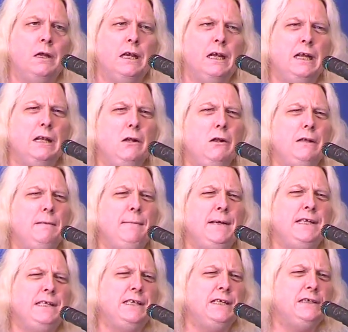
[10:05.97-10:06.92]
It all
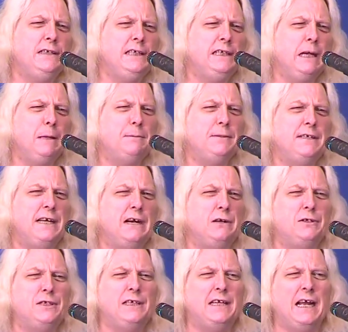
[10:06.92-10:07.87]
basically comes
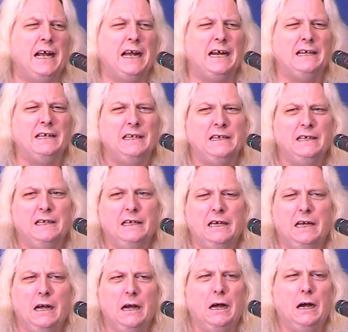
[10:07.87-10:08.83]
down to that.
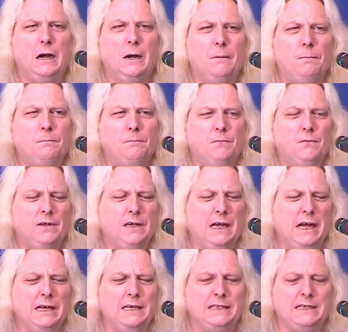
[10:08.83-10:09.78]

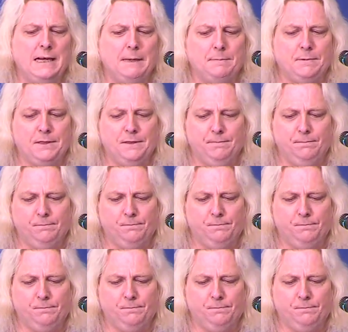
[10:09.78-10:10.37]
concept.